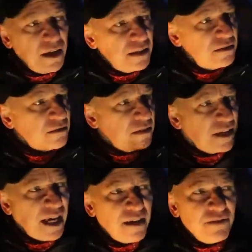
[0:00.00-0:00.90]
And
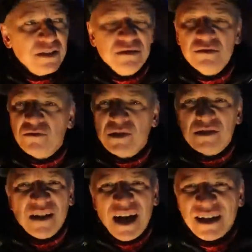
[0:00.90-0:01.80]
Kevin
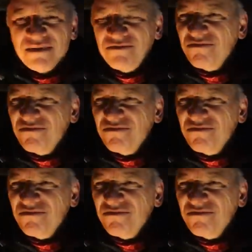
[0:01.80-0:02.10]
was not